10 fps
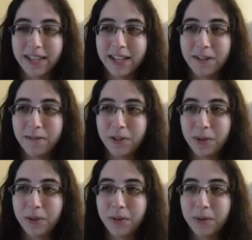
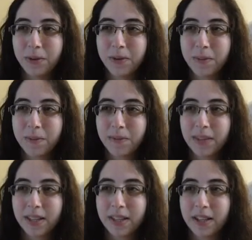And
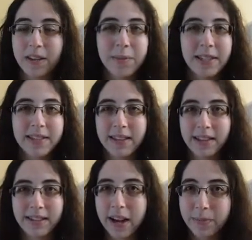that means
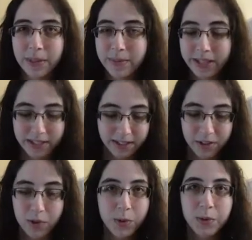like time limit,
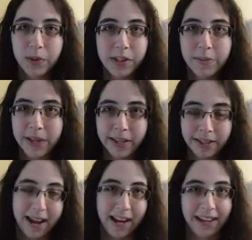tool limit,
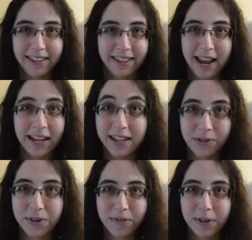any
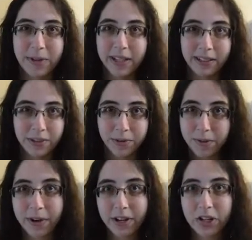sort of limit, like the
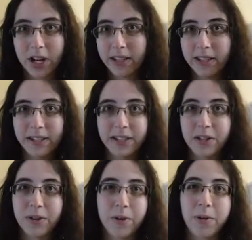3-marker
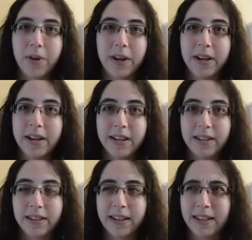challenge, or
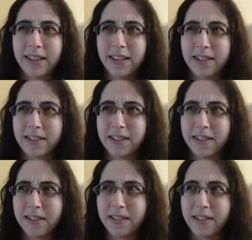like I think it's
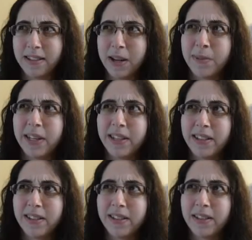the 10-minute,
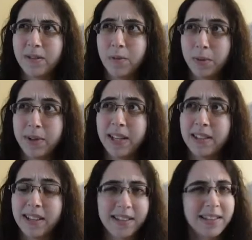1
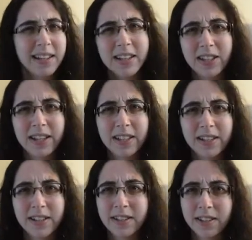minute, 10-second
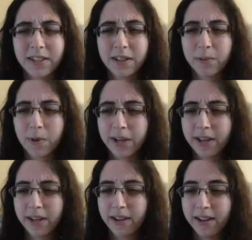challenge. That's another good
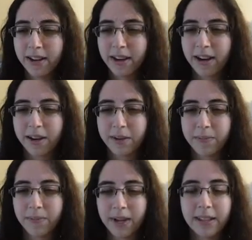one.
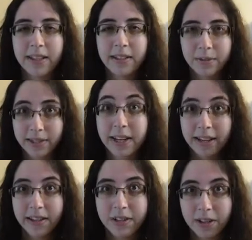I think
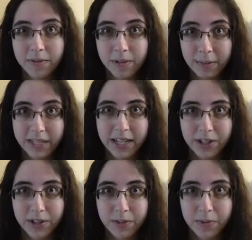setting yourself
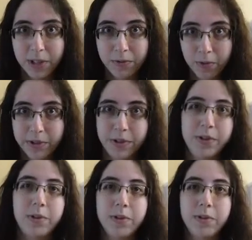limitations really forces
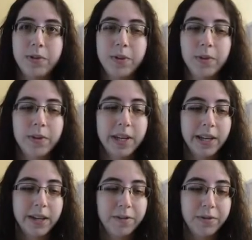you to
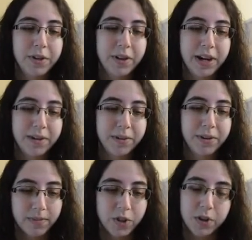figure out
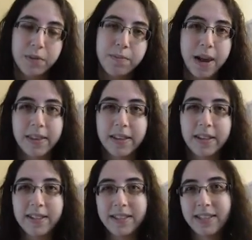certain
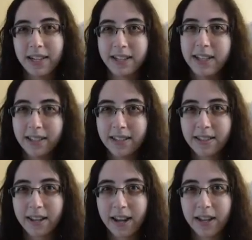methods and
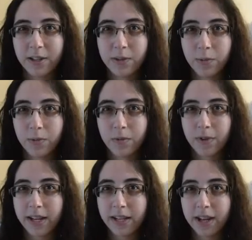techniques, and
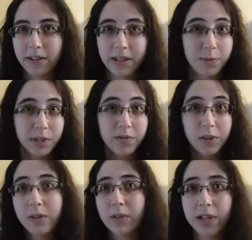finding out, like
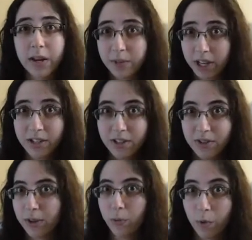specifically for time
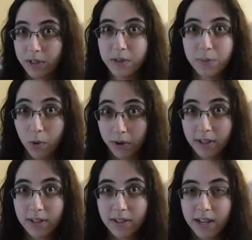challenges, like what's
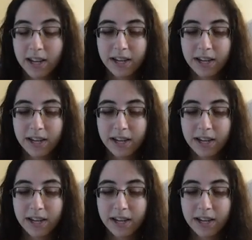important.